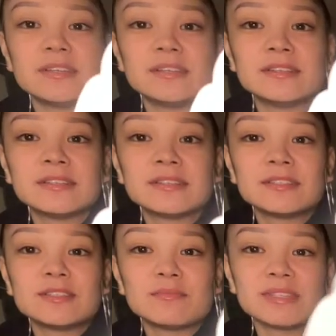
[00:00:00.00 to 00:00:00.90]

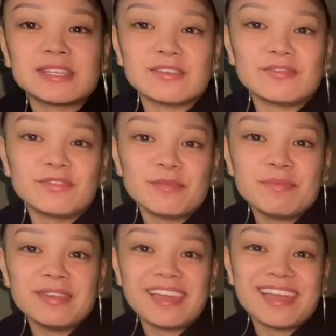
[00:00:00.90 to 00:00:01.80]
So I'm just gonna flip
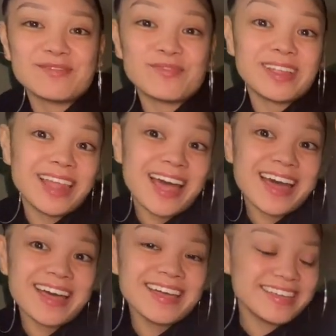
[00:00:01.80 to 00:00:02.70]
it and
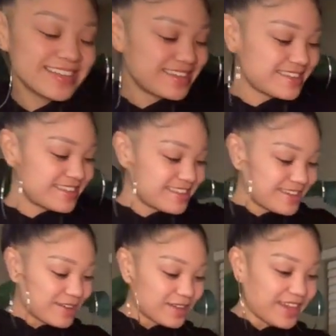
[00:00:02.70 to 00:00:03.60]
voila.
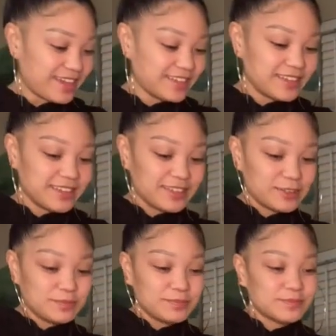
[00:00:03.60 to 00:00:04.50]
Okay,
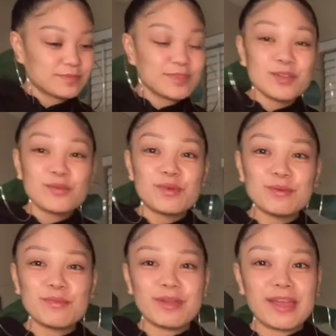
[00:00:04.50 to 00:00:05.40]

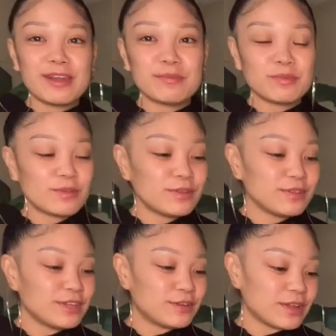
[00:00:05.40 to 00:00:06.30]
one more animal.
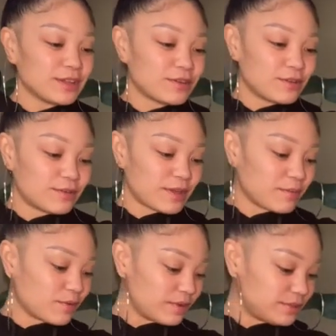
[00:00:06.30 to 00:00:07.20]
Here I go.
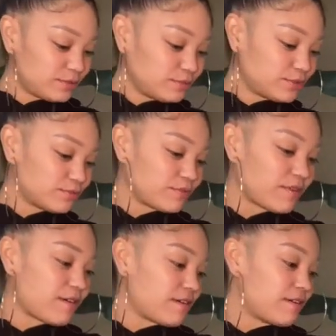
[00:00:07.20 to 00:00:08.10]
I'm going to
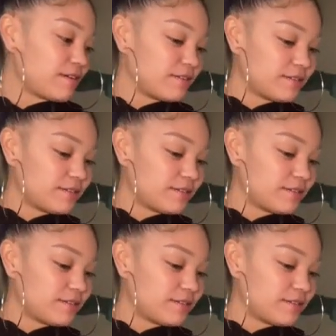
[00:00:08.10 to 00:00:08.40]
draw